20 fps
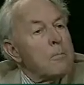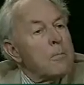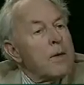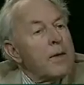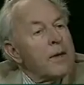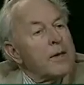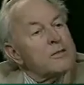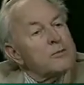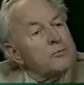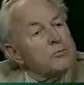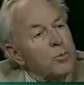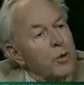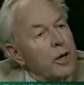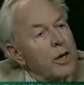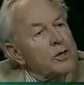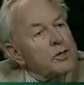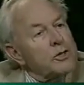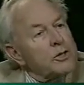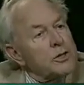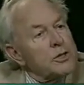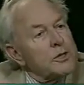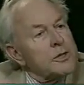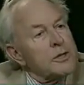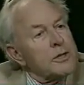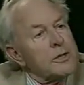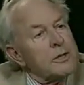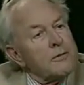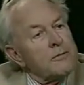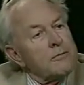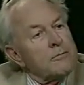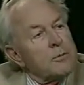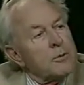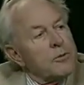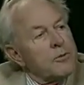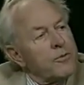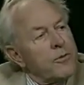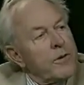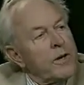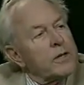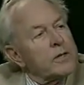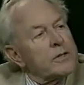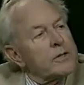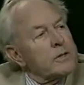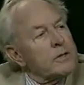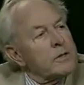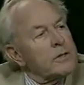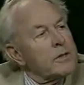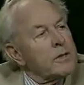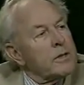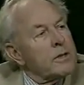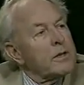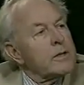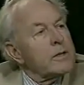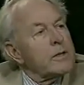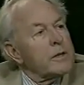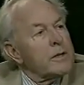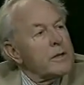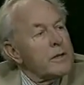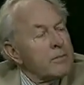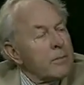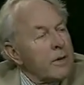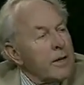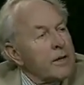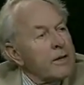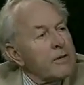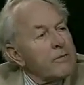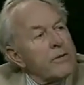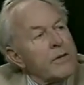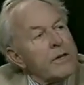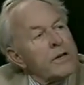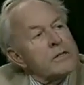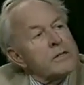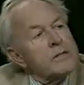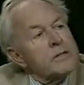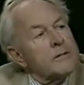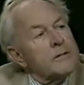expression of perfection in the manifest.